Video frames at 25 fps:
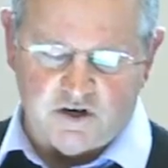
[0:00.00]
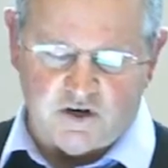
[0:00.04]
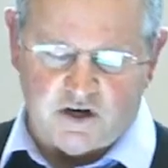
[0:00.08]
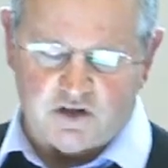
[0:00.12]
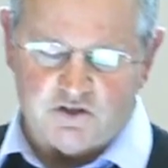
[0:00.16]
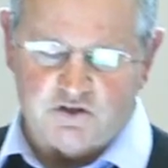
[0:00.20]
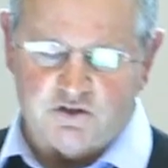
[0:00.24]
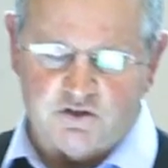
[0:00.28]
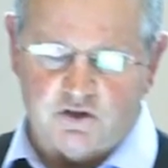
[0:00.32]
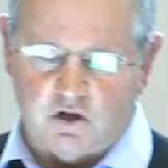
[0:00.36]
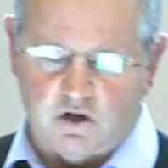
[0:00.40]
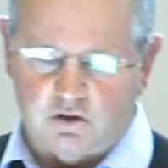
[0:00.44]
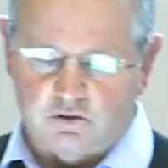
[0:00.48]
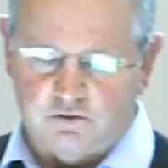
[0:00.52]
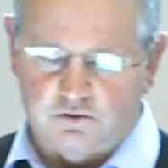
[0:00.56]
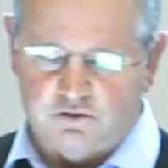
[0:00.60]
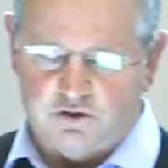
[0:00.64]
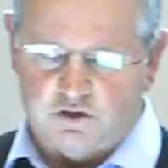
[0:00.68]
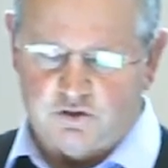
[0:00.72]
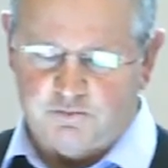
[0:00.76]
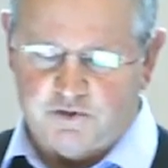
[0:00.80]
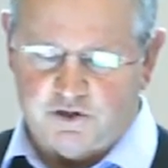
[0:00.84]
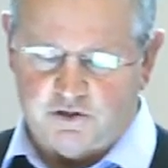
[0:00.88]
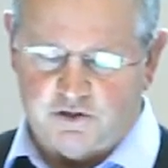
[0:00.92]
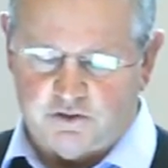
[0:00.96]
given us the
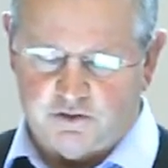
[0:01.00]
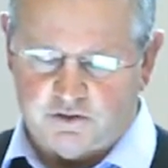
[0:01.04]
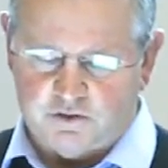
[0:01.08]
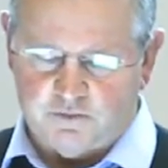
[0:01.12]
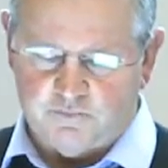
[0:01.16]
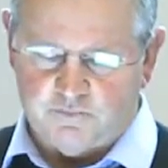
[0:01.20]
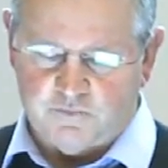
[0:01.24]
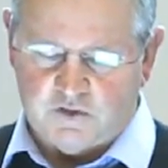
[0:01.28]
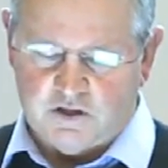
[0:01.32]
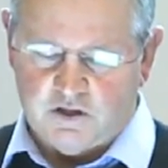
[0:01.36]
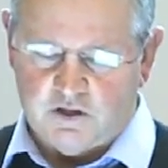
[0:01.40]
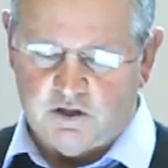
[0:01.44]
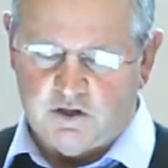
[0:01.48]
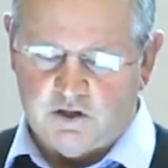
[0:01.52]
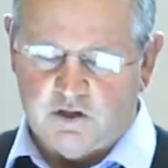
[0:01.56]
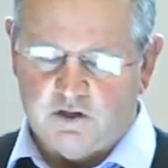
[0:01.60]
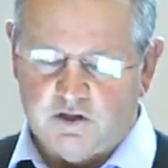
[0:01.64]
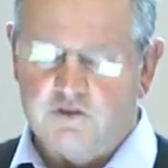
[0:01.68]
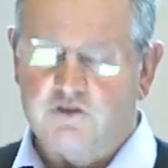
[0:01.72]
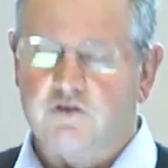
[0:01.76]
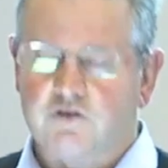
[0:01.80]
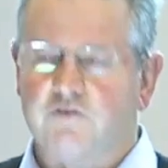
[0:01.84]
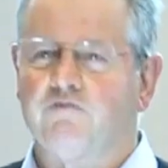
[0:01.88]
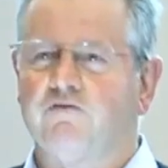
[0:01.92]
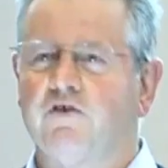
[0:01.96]
Holy Spirit
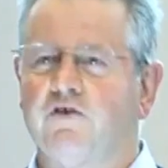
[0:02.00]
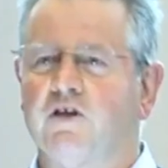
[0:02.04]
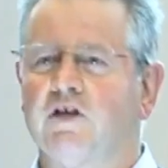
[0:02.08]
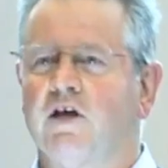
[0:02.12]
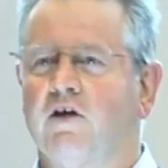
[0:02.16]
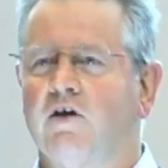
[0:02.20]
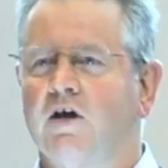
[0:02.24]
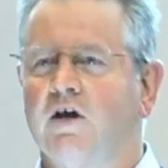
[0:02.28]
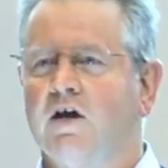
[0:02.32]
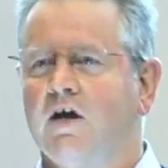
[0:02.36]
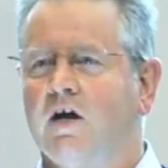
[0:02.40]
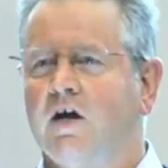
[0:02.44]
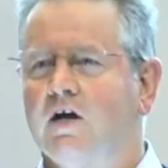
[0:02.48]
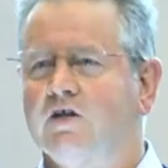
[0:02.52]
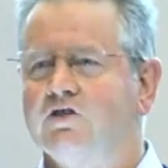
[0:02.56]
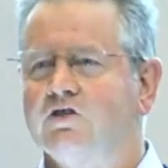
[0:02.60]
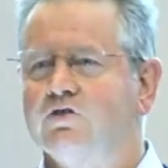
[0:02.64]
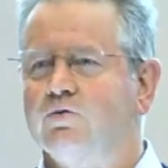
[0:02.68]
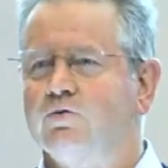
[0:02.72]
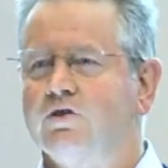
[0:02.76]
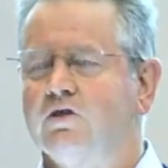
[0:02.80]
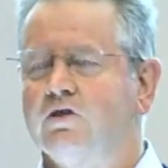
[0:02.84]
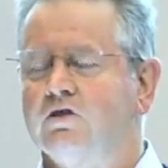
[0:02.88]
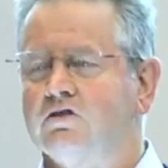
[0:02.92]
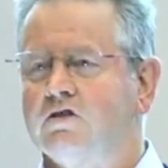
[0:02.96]
to fill our
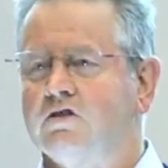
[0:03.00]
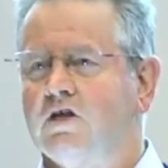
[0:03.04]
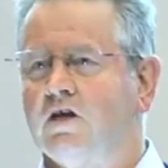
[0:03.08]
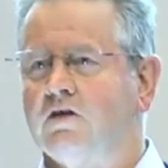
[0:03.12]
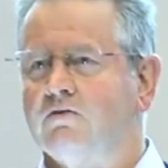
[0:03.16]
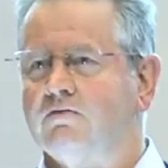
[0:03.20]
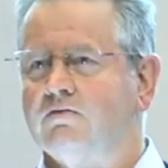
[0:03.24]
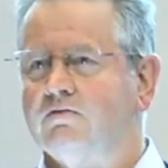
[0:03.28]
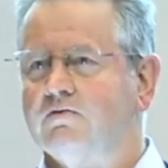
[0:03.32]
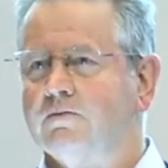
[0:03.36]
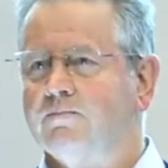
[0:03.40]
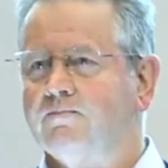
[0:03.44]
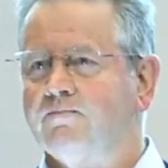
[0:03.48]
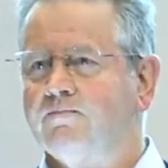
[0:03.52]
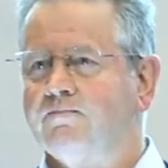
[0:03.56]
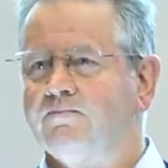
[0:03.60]
hearts with his love.